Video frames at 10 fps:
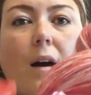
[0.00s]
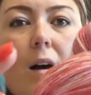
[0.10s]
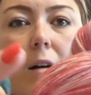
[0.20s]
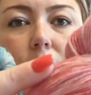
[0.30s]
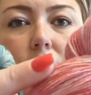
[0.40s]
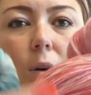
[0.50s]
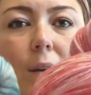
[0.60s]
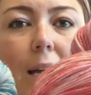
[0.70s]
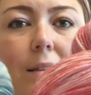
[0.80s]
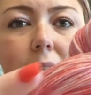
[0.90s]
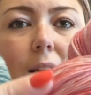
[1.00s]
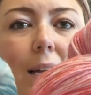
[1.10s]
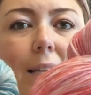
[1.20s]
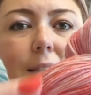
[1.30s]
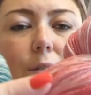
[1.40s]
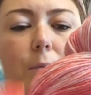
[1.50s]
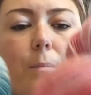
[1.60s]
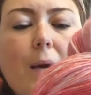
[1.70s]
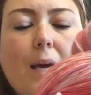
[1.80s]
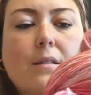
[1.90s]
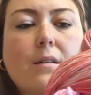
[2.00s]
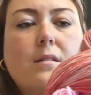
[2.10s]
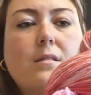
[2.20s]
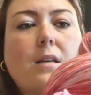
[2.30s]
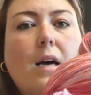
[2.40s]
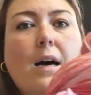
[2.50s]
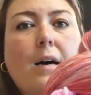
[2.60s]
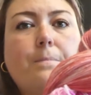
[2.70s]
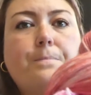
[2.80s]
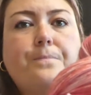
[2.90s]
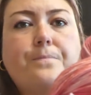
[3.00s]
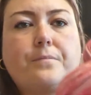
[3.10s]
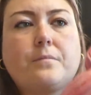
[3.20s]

um, so yeah slightly different pinks um,